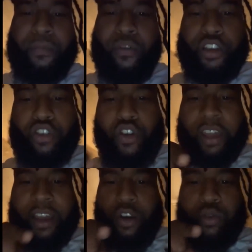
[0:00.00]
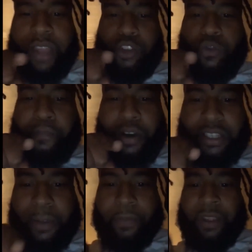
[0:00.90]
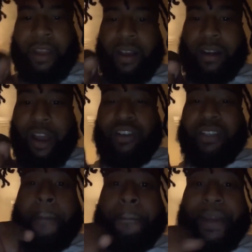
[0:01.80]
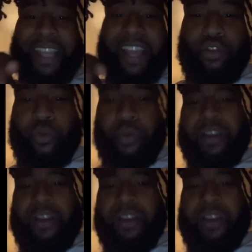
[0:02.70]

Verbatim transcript: Boy, you don't care who think you. Long as that bitch think you